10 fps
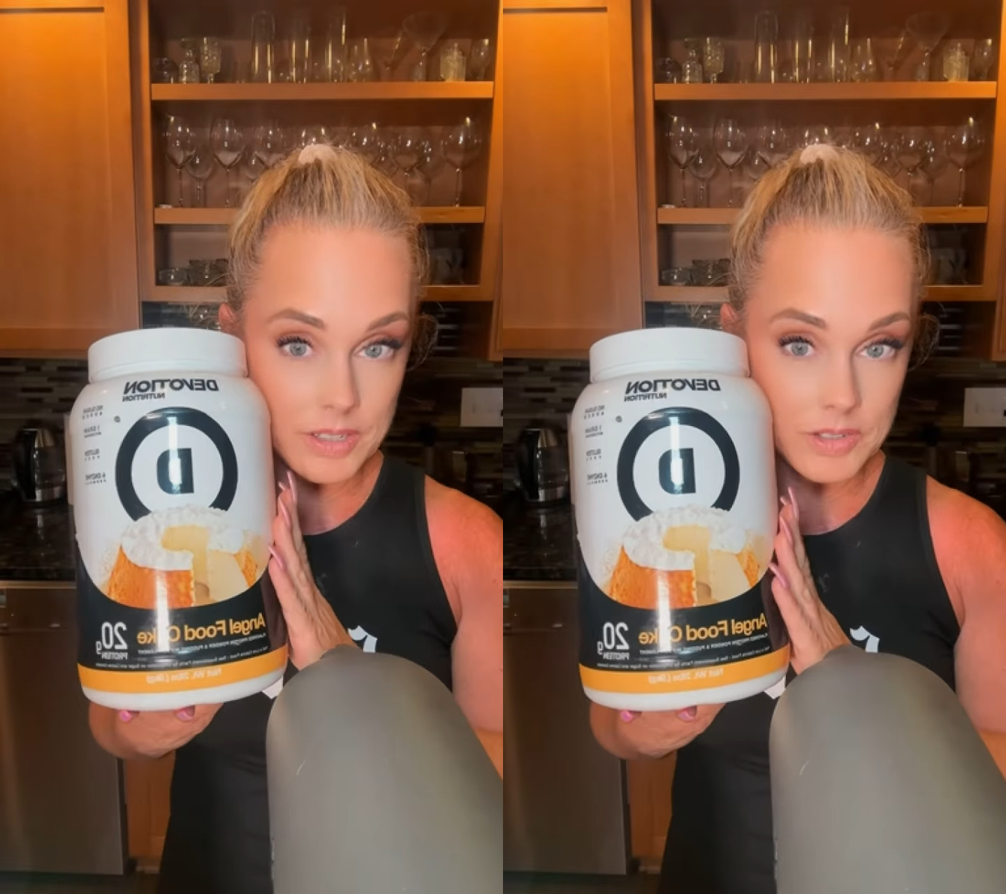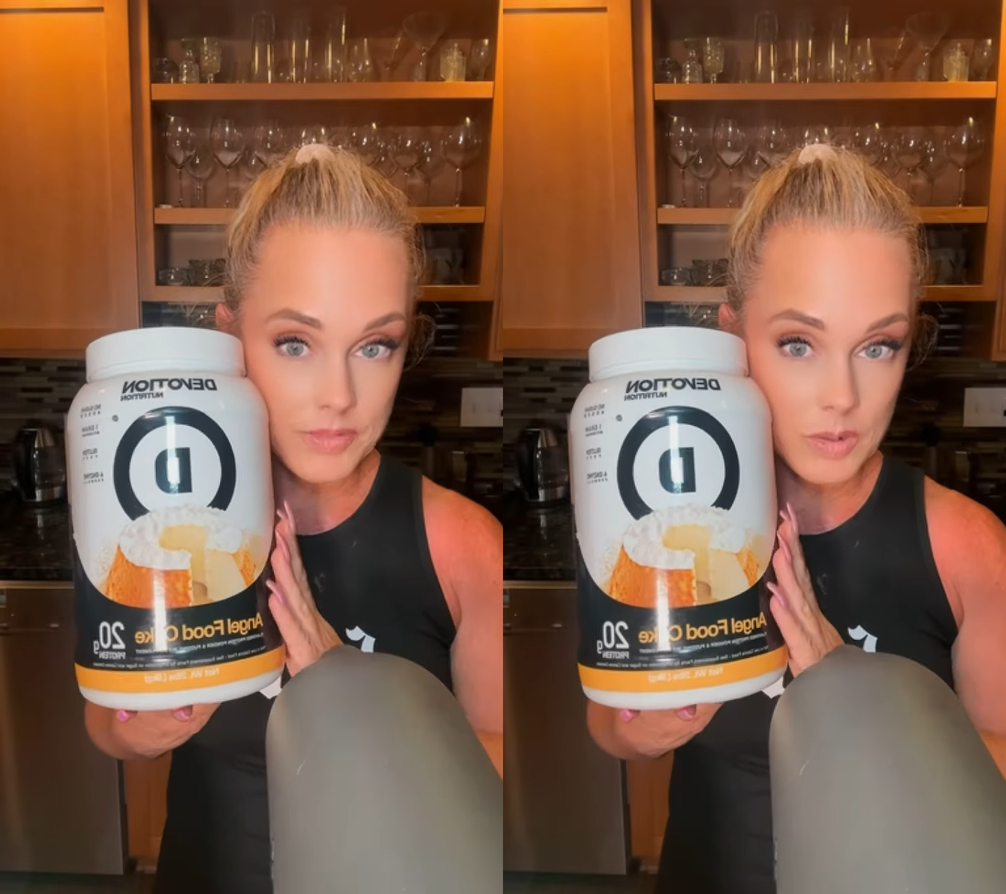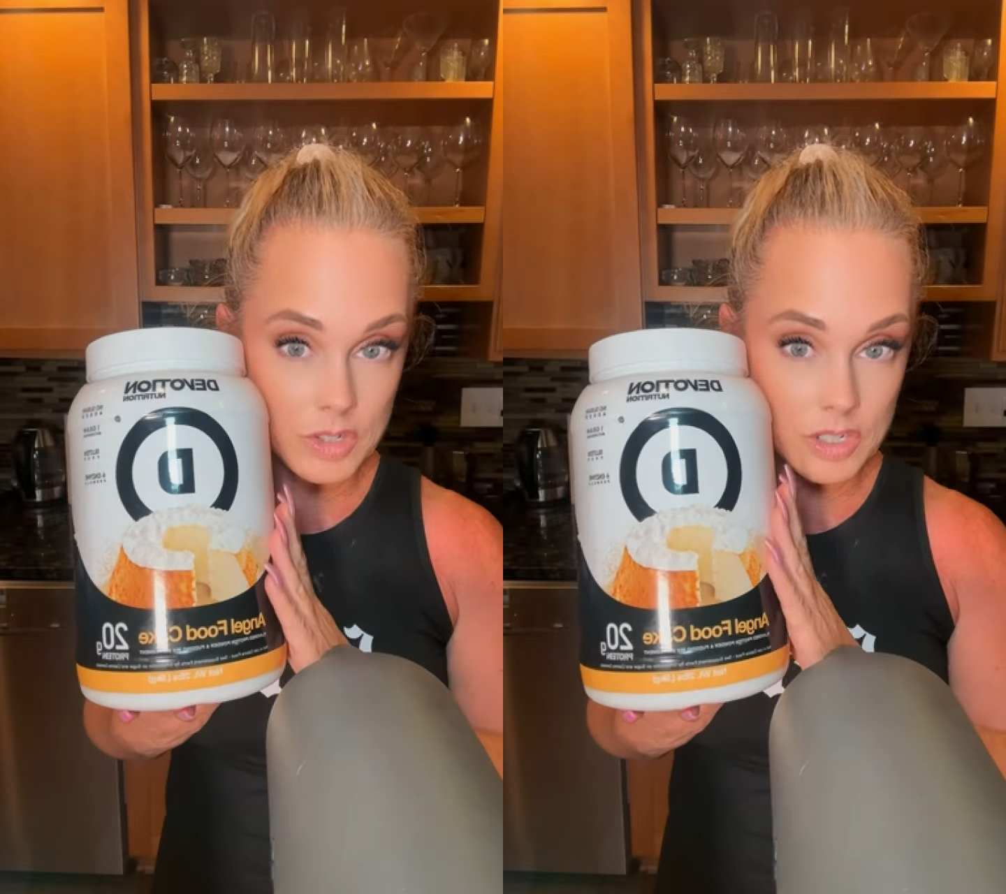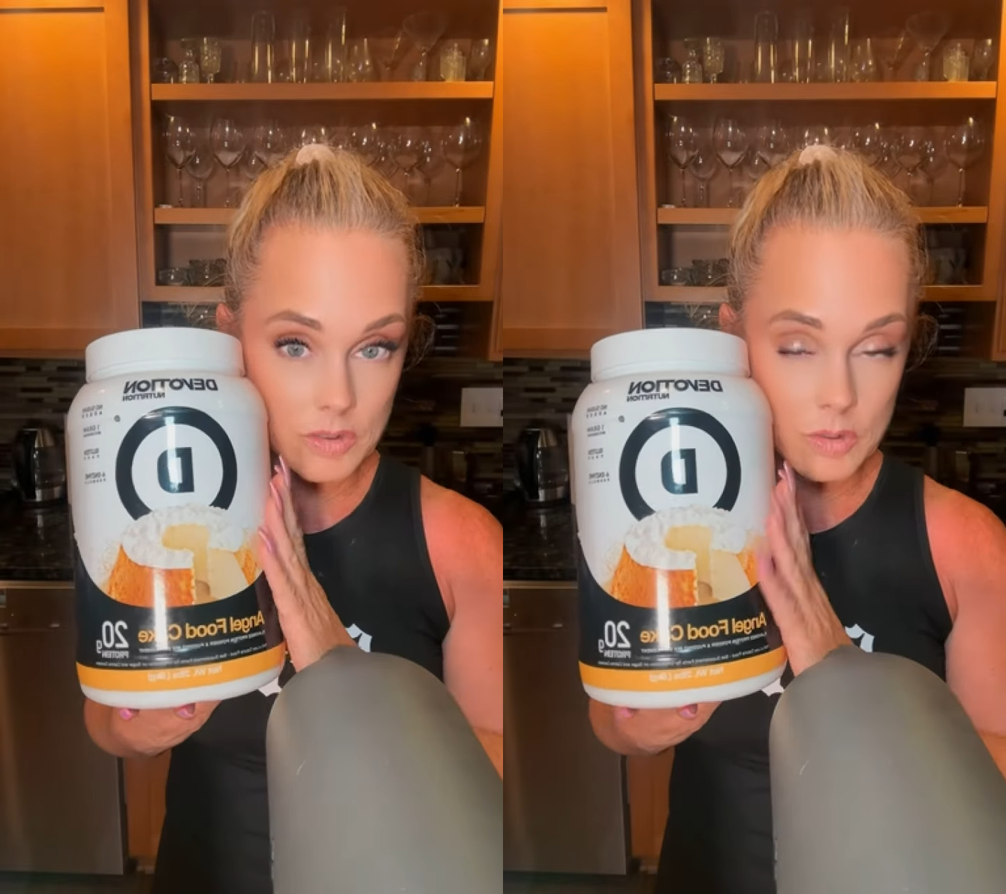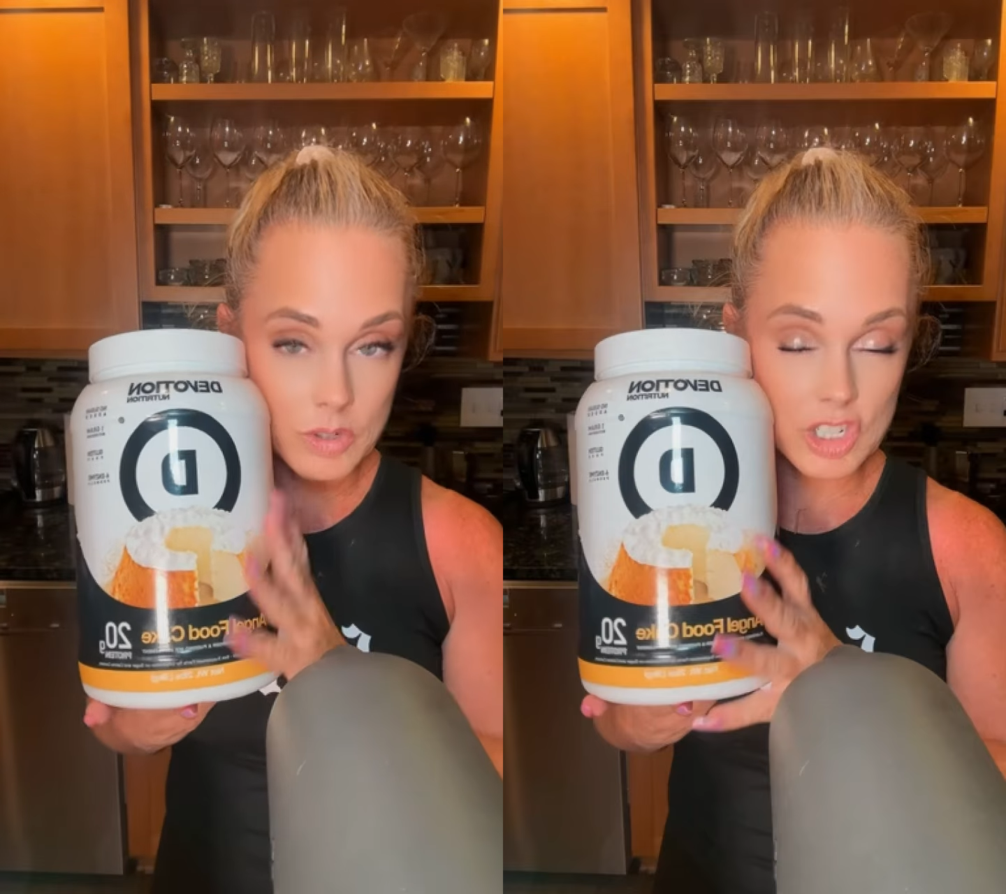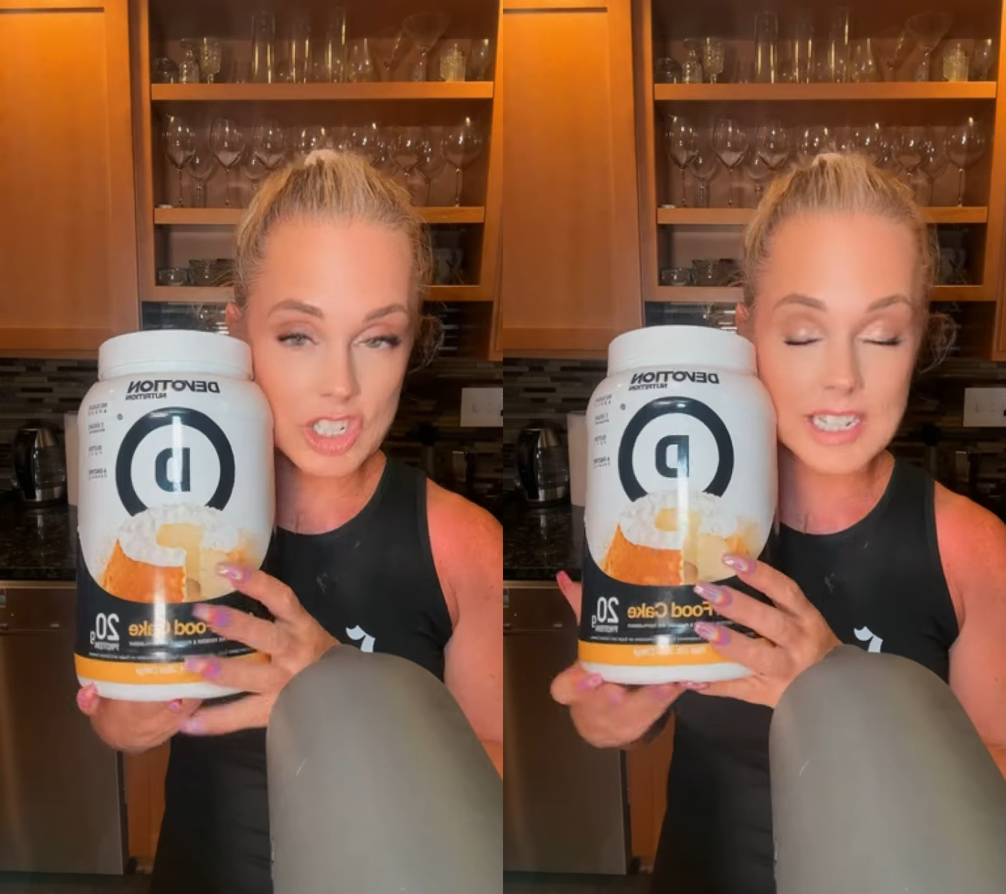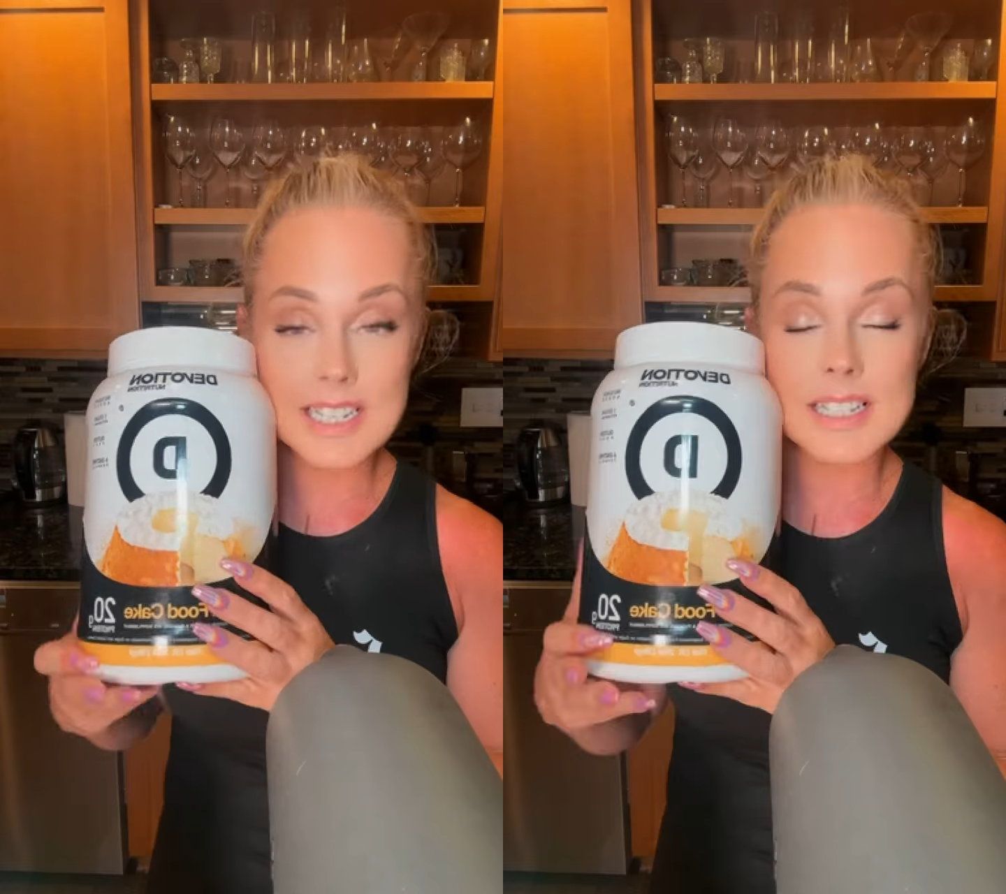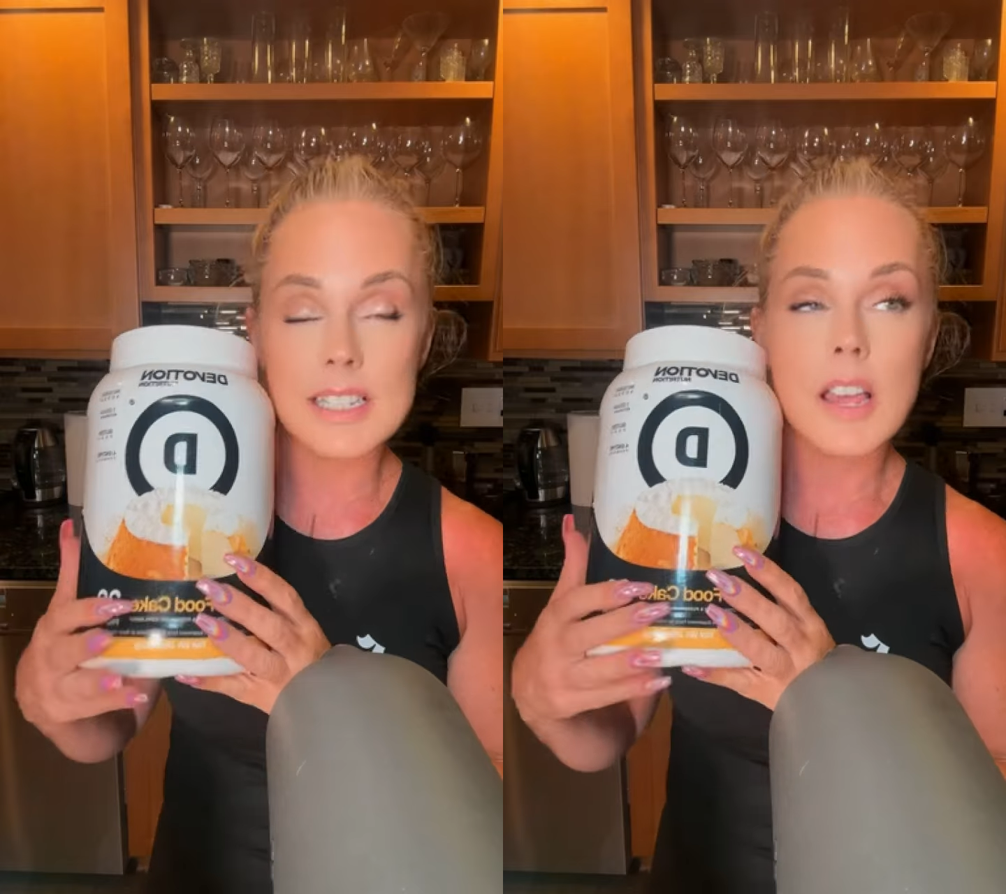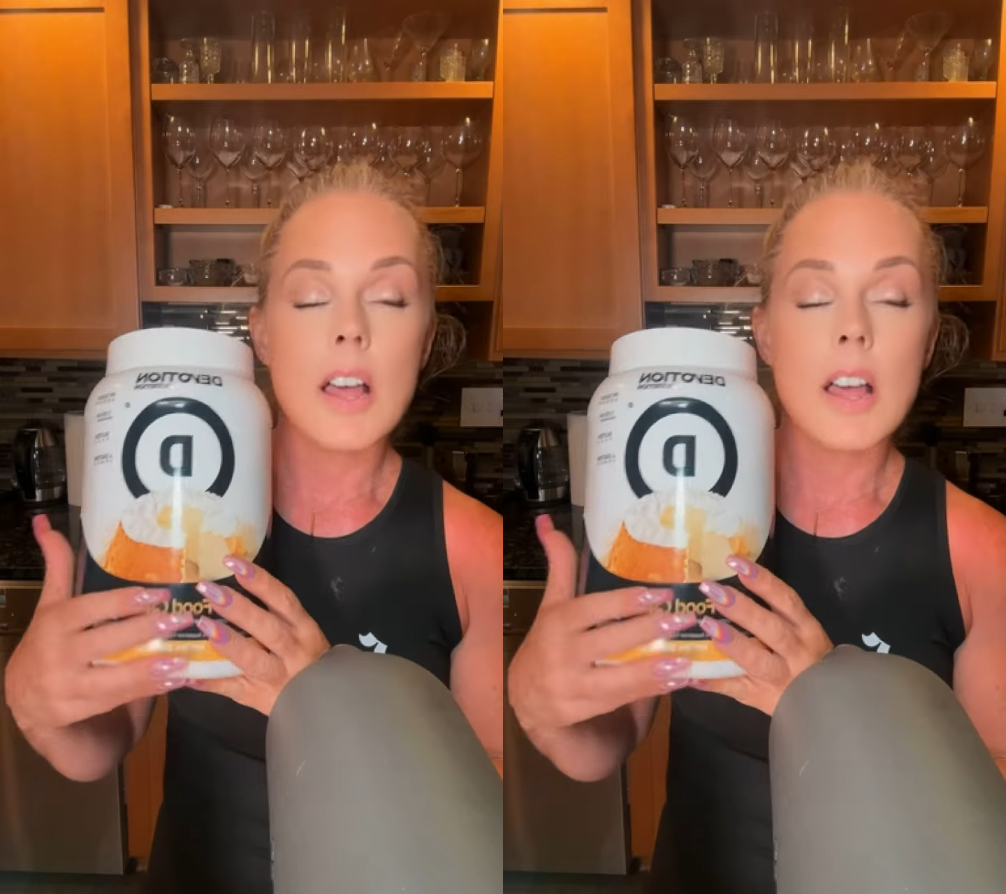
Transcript: Devotion Nutrition is